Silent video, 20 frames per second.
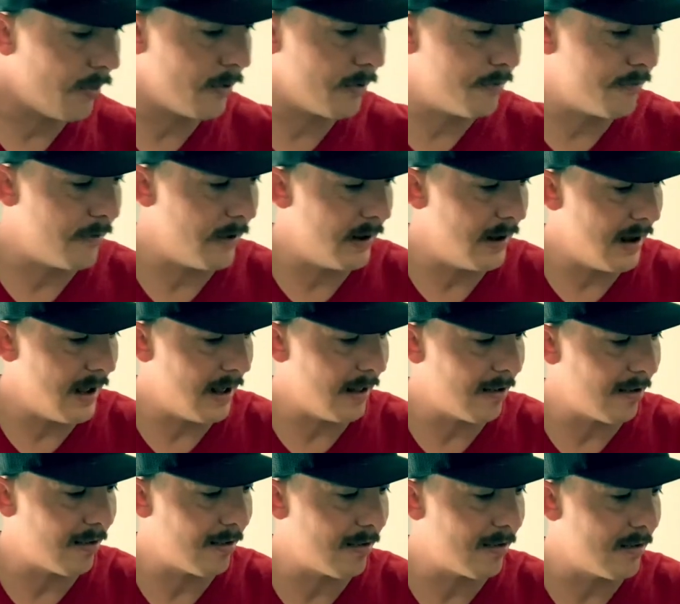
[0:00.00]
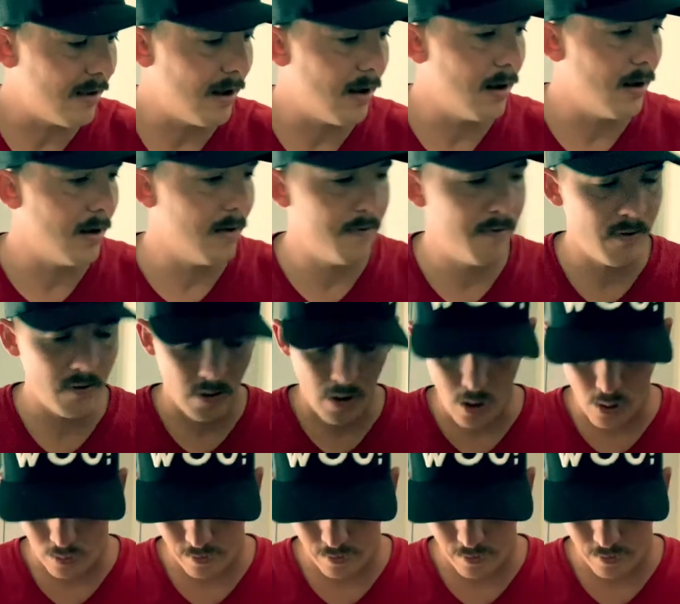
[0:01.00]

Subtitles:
finesse stuff. Oh,